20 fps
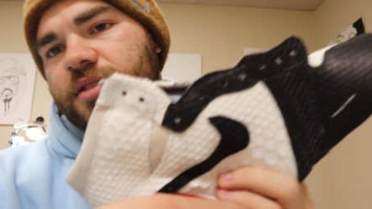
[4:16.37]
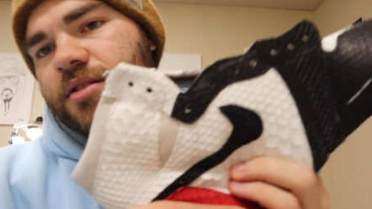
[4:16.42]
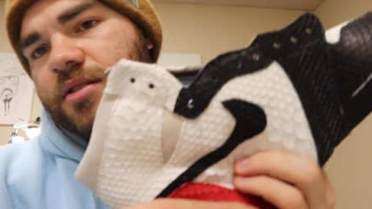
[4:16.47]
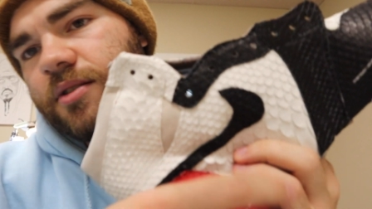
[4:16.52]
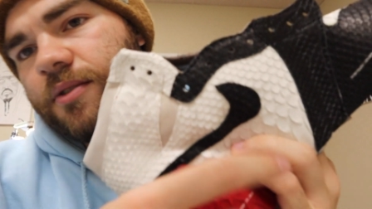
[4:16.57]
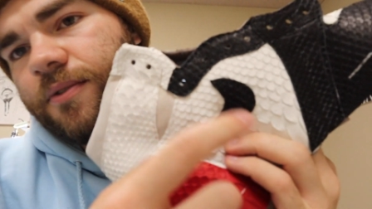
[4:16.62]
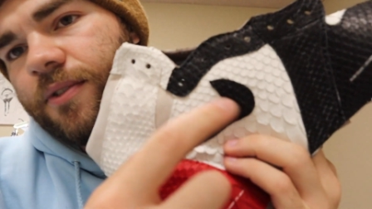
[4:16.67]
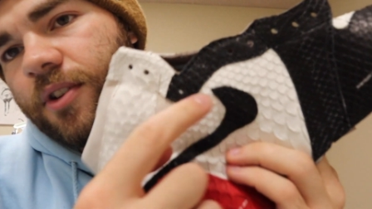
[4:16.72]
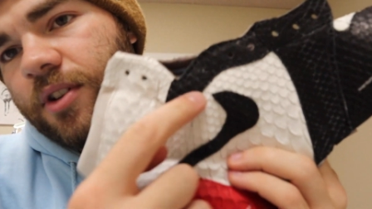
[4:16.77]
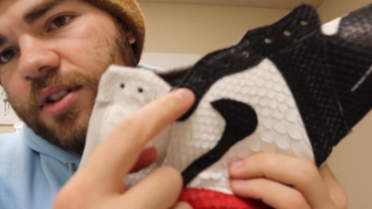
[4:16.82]
It's
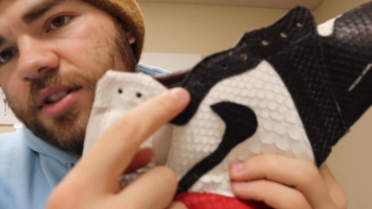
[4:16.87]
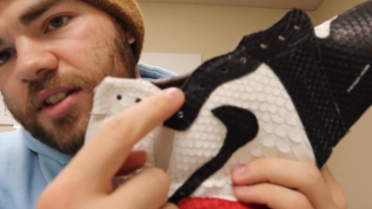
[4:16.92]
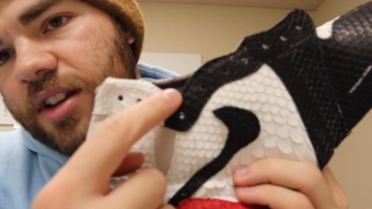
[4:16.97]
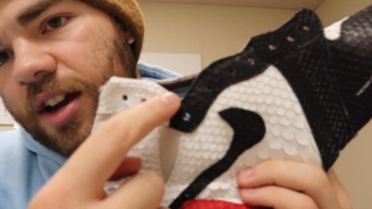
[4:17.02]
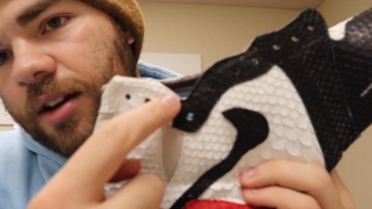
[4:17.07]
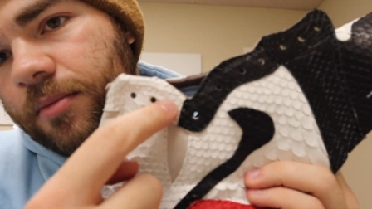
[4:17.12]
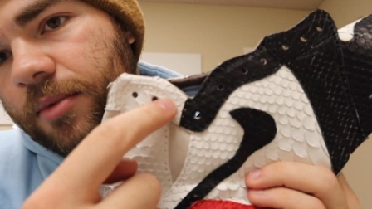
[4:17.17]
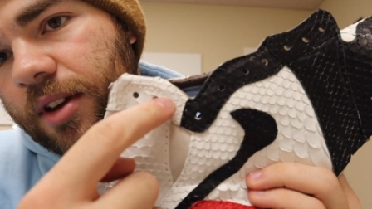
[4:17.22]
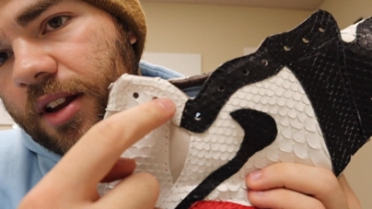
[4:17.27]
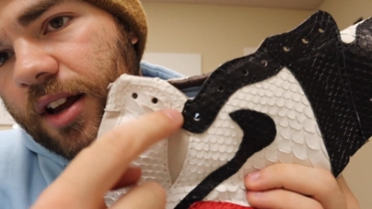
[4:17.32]
the first
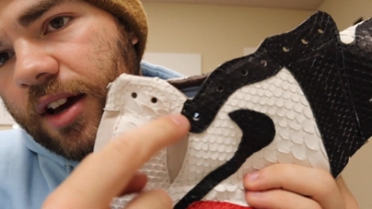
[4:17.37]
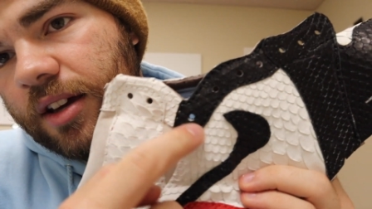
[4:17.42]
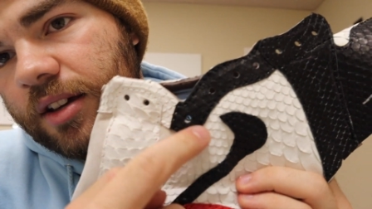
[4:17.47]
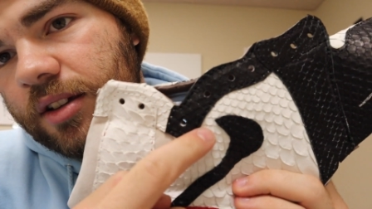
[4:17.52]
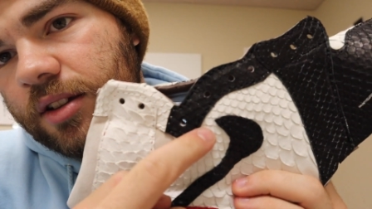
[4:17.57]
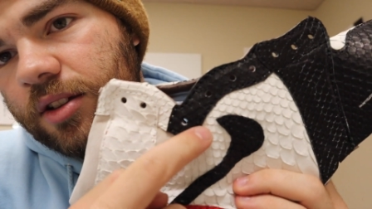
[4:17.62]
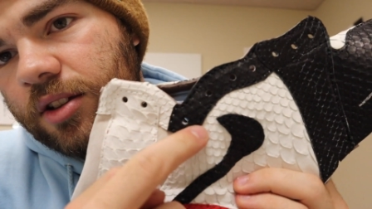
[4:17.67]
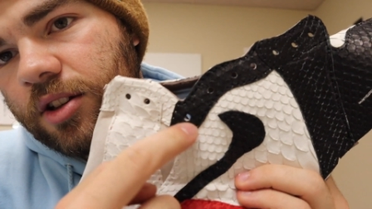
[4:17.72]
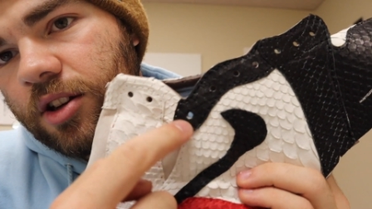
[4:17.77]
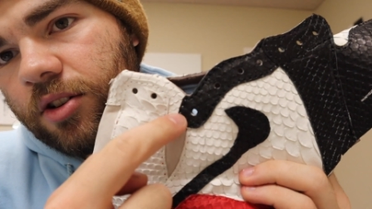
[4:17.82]
time that
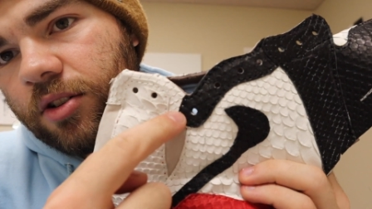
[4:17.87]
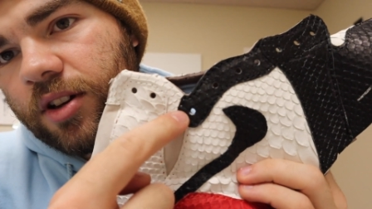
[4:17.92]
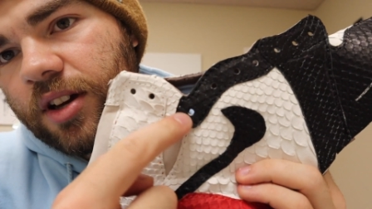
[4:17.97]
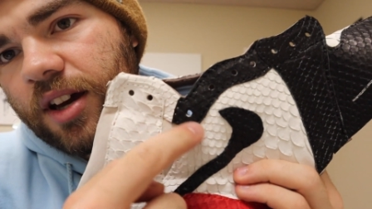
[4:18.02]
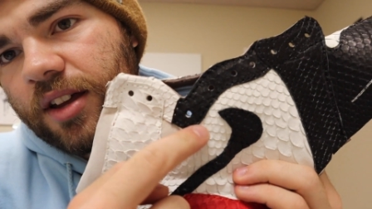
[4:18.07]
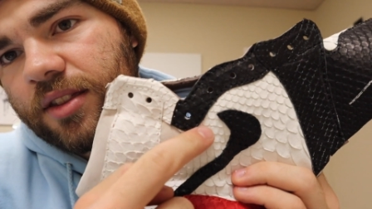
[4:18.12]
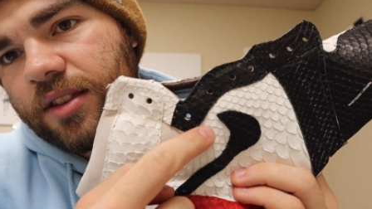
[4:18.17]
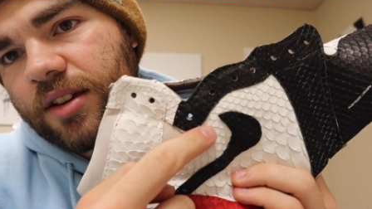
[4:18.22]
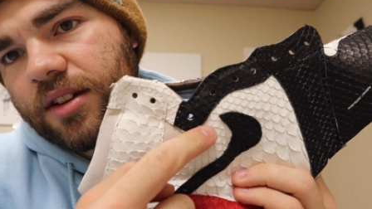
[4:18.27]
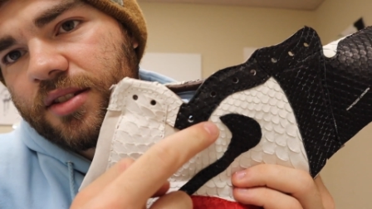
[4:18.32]
I, you know,
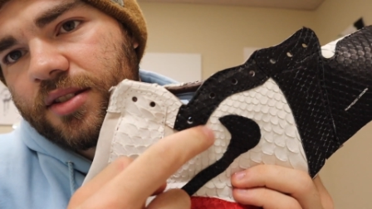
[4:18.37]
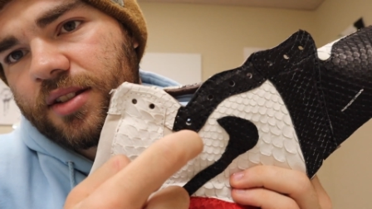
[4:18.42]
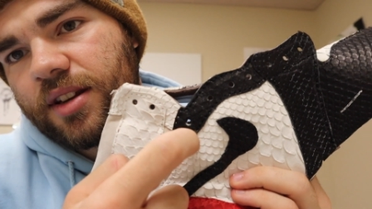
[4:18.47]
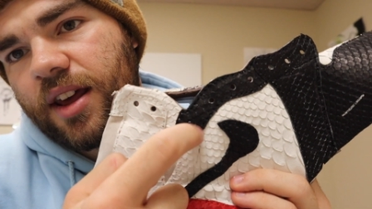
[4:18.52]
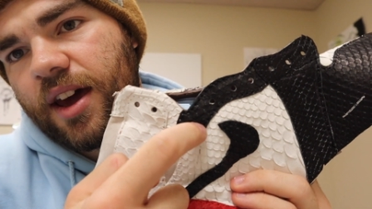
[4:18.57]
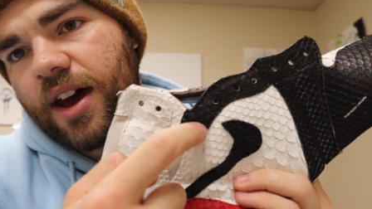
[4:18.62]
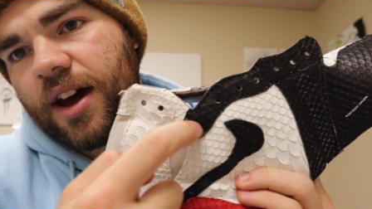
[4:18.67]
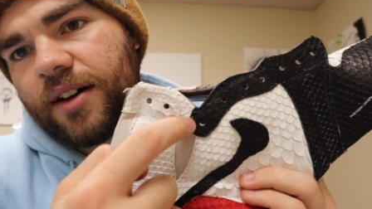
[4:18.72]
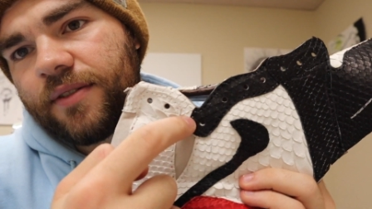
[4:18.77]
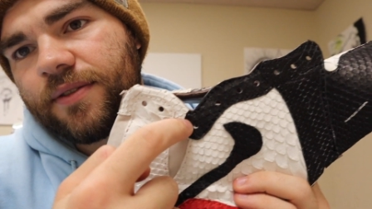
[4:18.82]
cut these
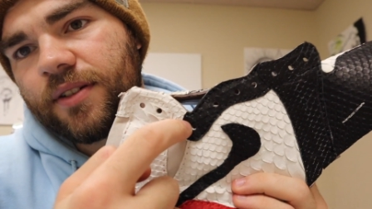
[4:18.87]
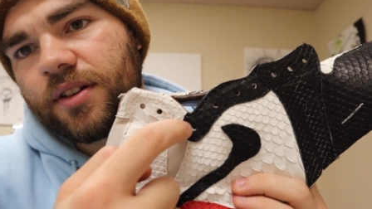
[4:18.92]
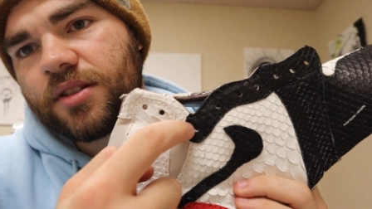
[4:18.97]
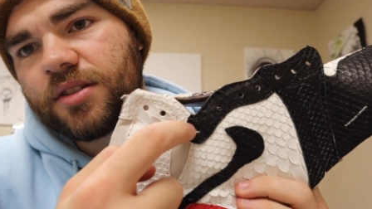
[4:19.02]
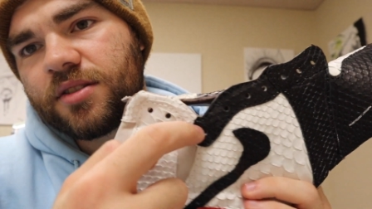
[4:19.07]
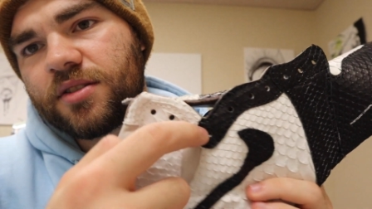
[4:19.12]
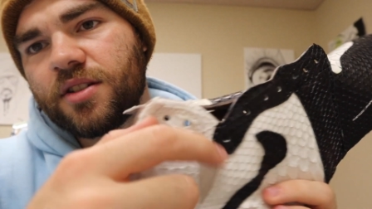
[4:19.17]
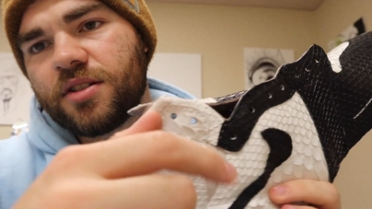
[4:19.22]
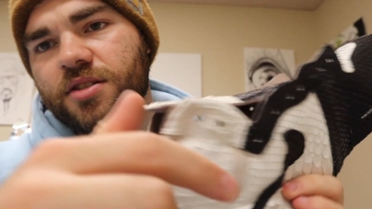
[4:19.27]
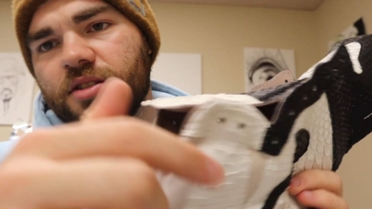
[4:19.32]
in half and
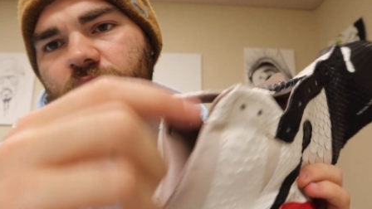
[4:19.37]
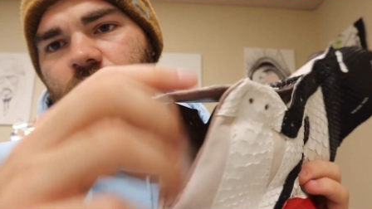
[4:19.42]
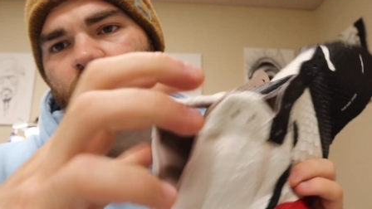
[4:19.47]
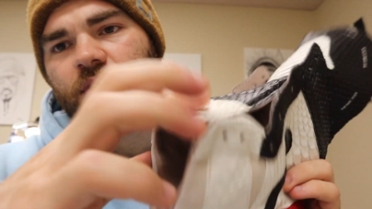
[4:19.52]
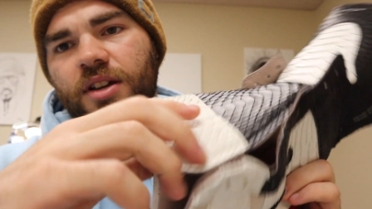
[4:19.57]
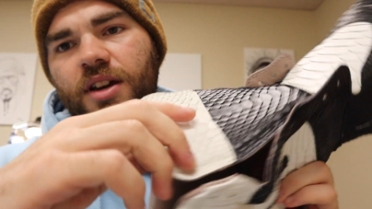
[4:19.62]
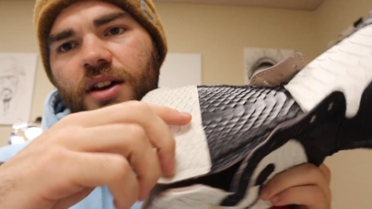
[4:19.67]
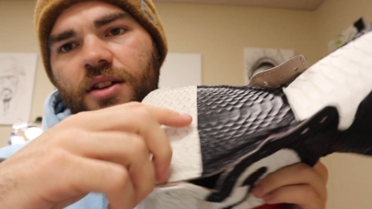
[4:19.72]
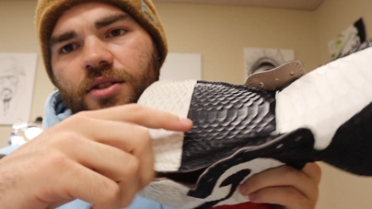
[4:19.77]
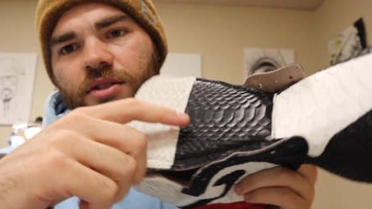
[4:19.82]
stitched
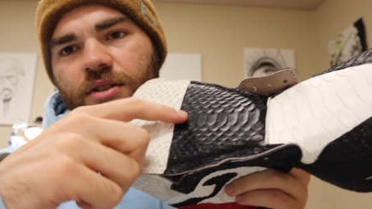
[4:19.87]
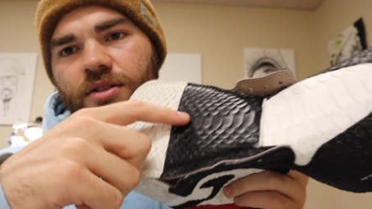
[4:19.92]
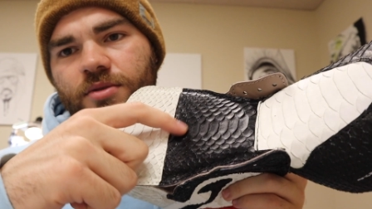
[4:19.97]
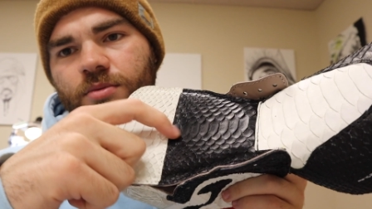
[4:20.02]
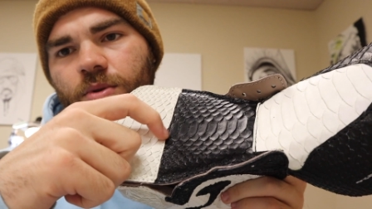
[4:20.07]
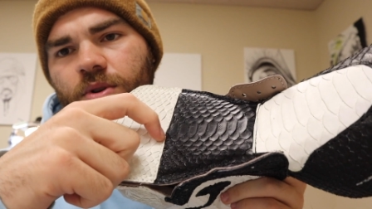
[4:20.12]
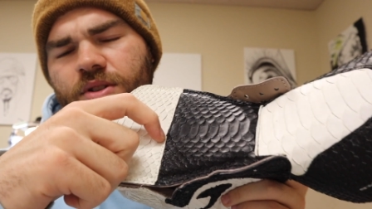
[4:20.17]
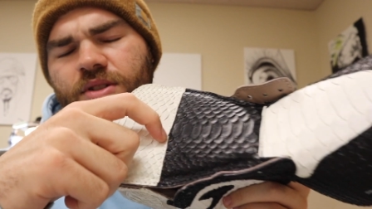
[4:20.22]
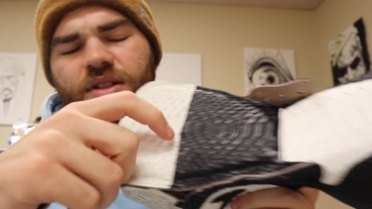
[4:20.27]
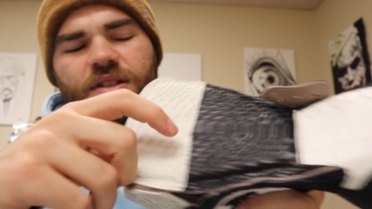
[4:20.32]
them together
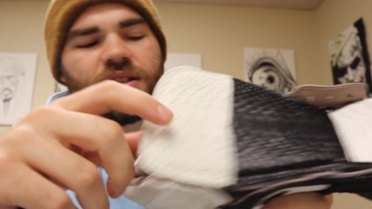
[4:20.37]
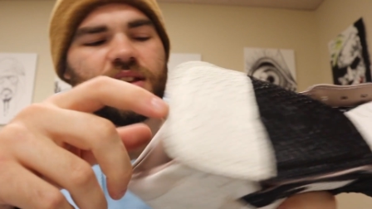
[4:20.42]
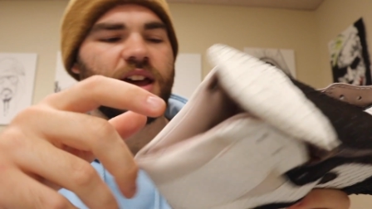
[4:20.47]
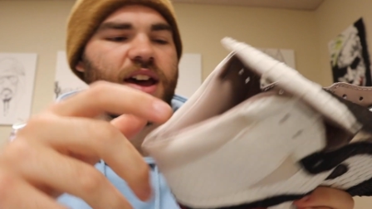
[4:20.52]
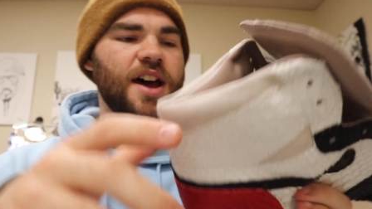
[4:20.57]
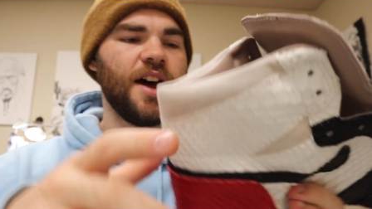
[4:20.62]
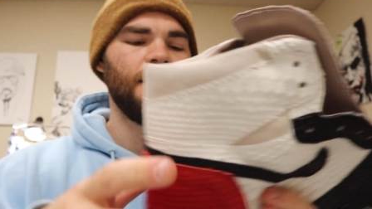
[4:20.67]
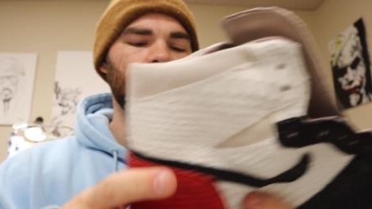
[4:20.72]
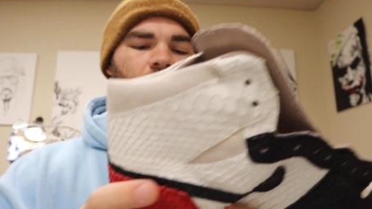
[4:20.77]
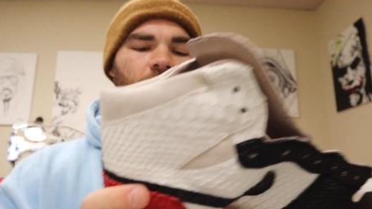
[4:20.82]
as well as the
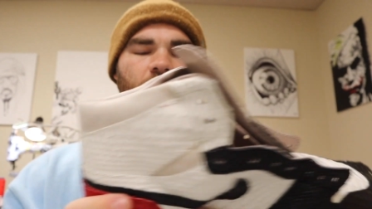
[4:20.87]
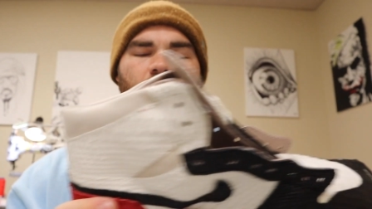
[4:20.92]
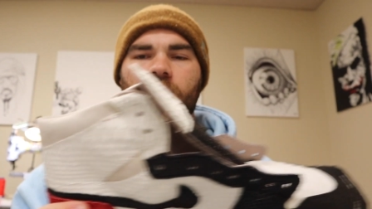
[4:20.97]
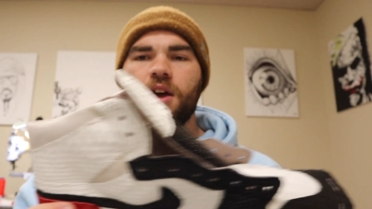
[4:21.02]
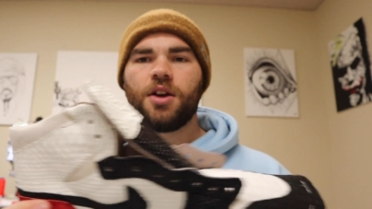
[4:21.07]
tab.